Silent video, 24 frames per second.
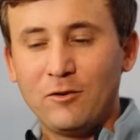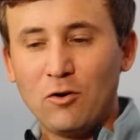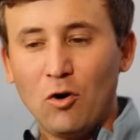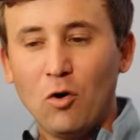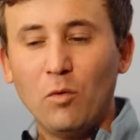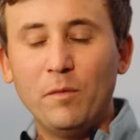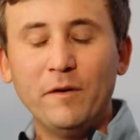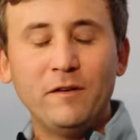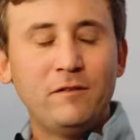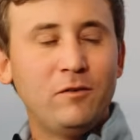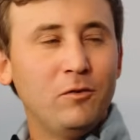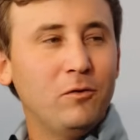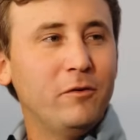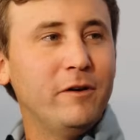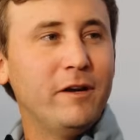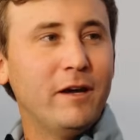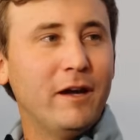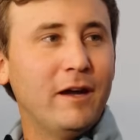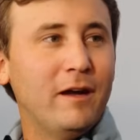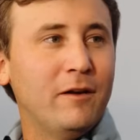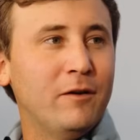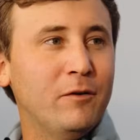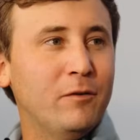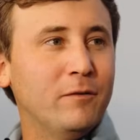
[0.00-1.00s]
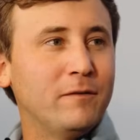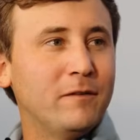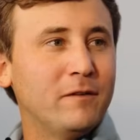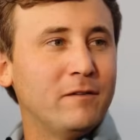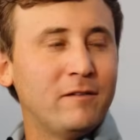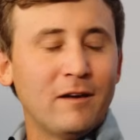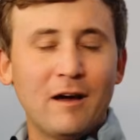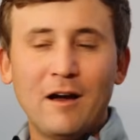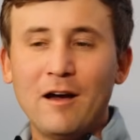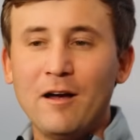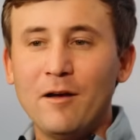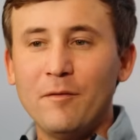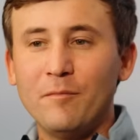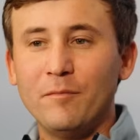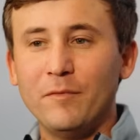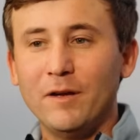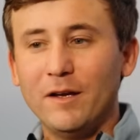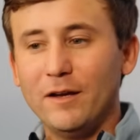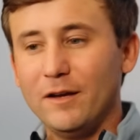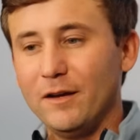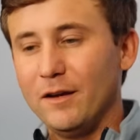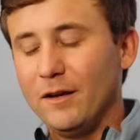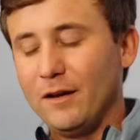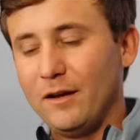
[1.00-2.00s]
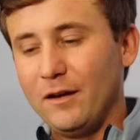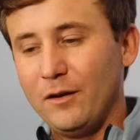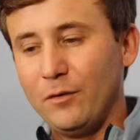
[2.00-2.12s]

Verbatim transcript: Colby Tullier, who at the time, yeah.